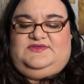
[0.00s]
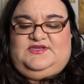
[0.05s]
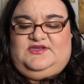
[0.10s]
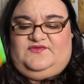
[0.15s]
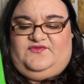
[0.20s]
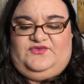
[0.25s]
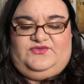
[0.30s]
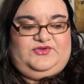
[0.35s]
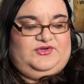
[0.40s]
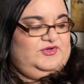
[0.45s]
they're
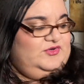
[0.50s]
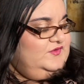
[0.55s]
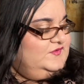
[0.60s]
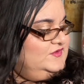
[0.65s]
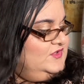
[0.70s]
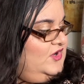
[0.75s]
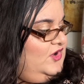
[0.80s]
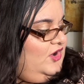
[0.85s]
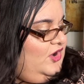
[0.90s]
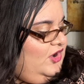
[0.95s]
for the girls.
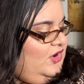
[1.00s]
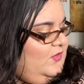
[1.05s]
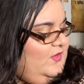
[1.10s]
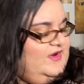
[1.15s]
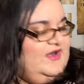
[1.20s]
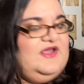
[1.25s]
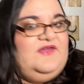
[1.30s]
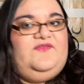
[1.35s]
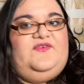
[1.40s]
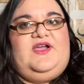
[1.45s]
Oh,
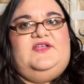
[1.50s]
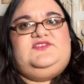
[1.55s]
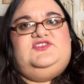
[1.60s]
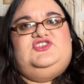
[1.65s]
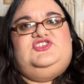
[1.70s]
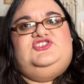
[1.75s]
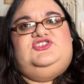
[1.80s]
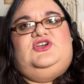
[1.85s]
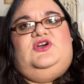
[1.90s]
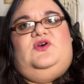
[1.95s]
and I forgot to
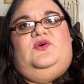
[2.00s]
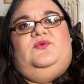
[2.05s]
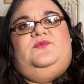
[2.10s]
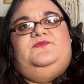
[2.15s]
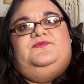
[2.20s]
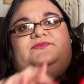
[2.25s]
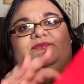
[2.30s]
show.